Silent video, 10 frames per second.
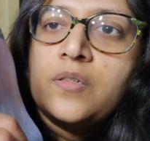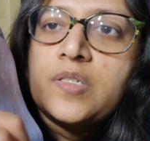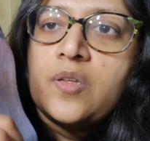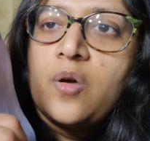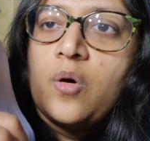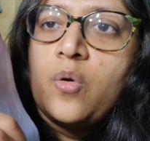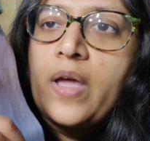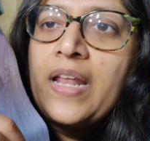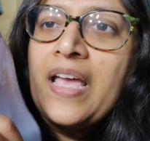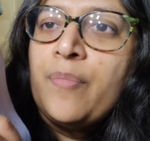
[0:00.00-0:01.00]
So,
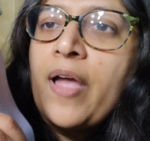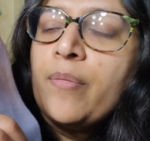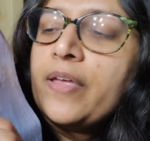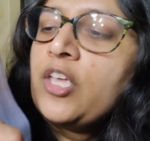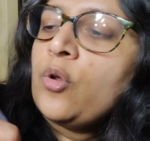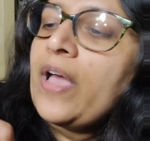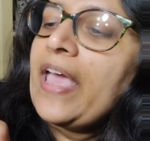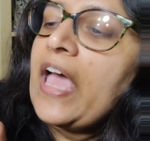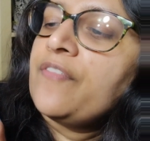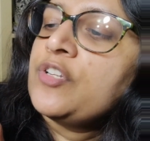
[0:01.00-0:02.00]
and I probably, I
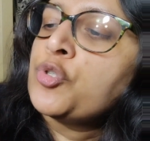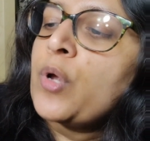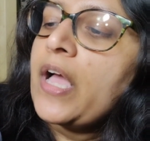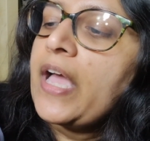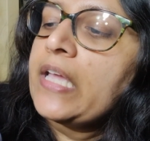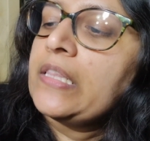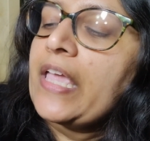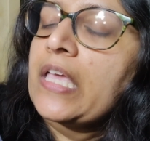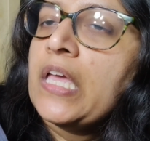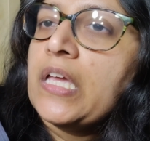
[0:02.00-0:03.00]
haven't tried
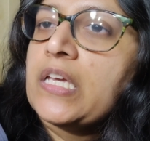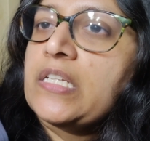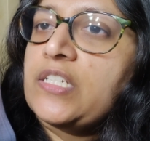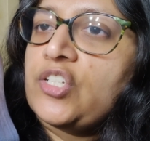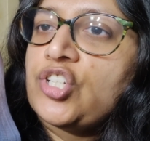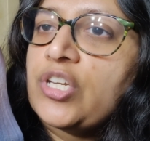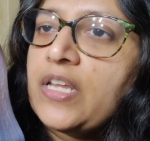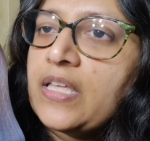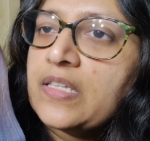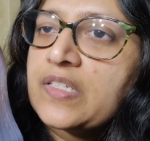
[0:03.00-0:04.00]
like
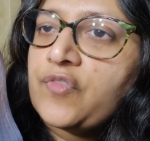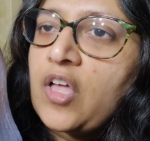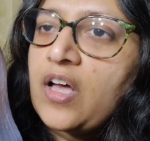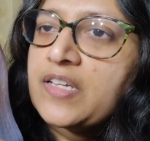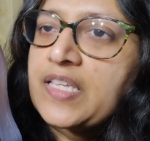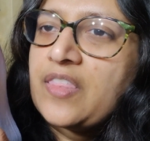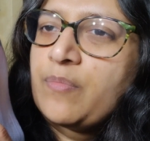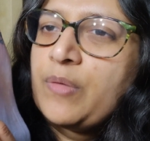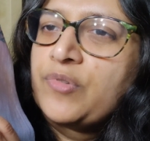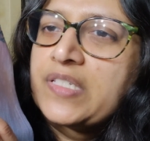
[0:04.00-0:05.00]
conditioning this floss. I think
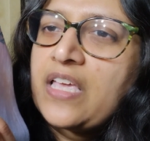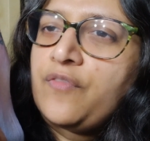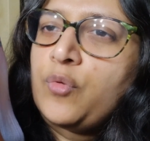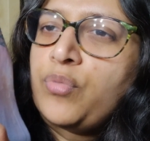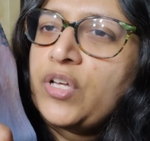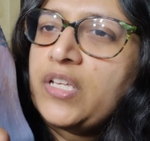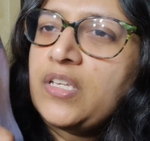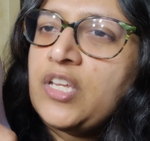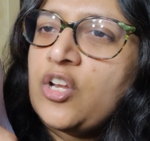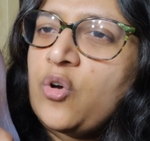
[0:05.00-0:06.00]
people say if you put,
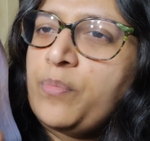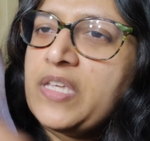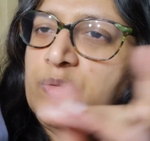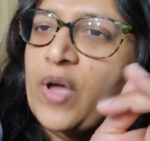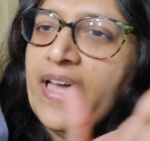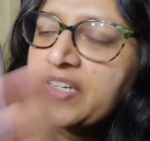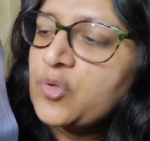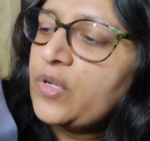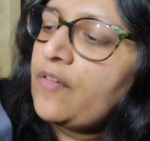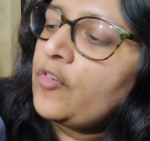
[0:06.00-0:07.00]
beeswax
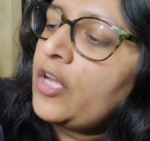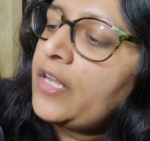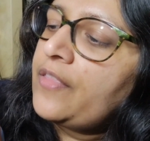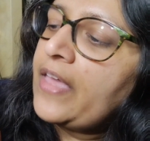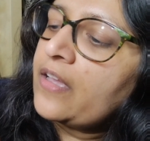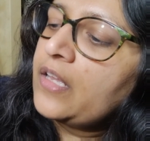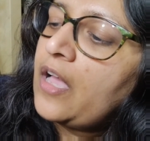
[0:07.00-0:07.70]
or whatever on it, that could